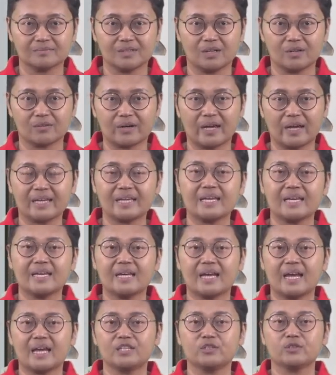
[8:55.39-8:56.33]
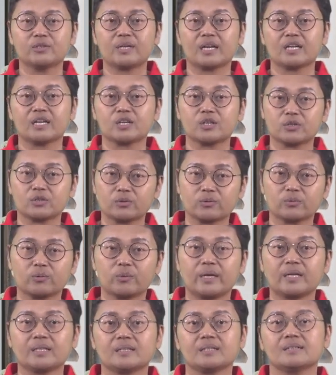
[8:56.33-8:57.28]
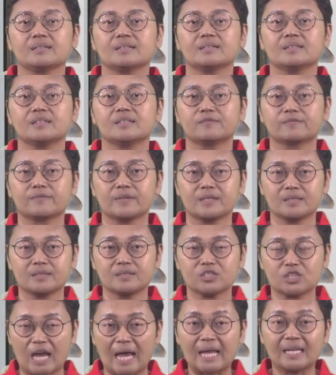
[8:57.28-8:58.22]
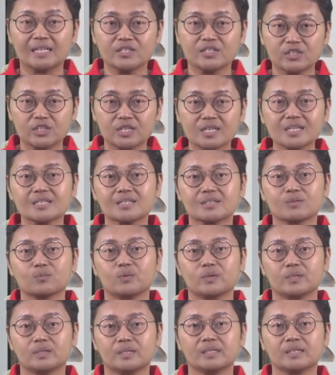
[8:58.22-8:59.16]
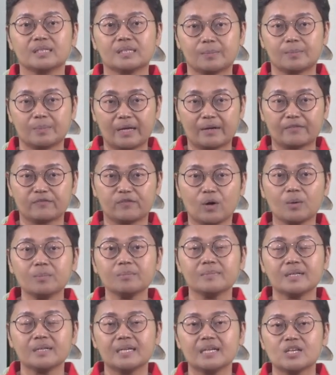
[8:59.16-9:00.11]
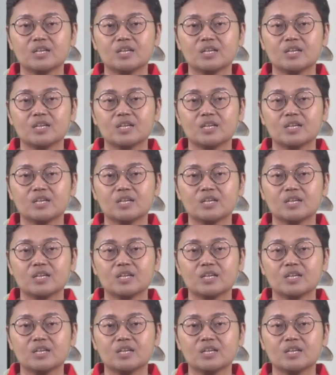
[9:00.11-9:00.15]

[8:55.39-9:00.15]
All right, and you can create different challenges within the platform,